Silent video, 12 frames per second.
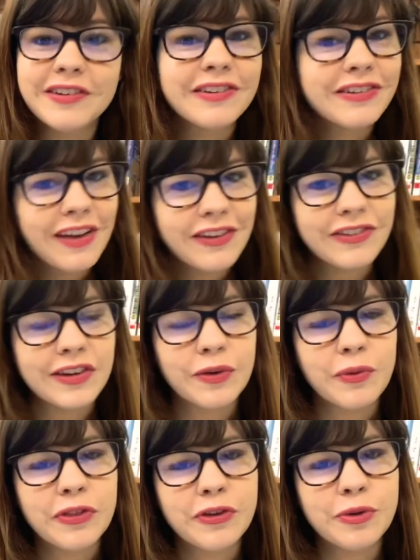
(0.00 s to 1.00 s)
discussing
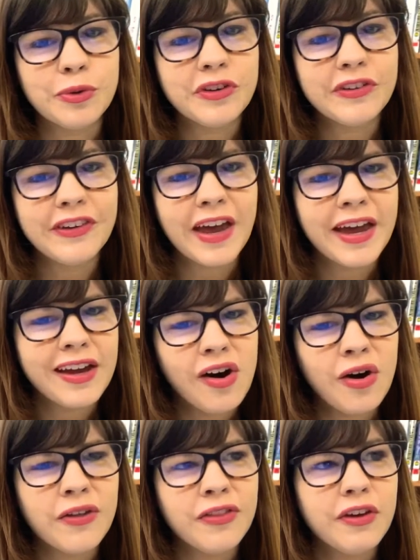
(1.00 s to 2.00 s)
with you today
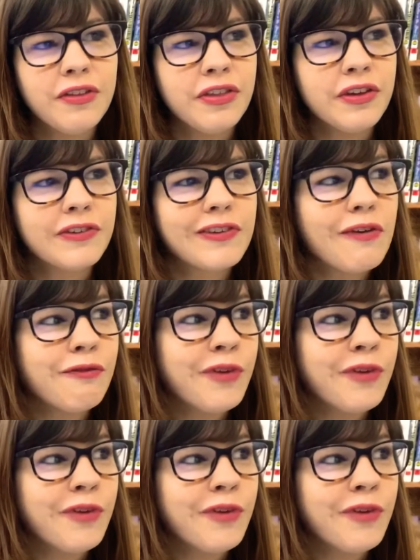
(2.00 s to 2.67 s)
on this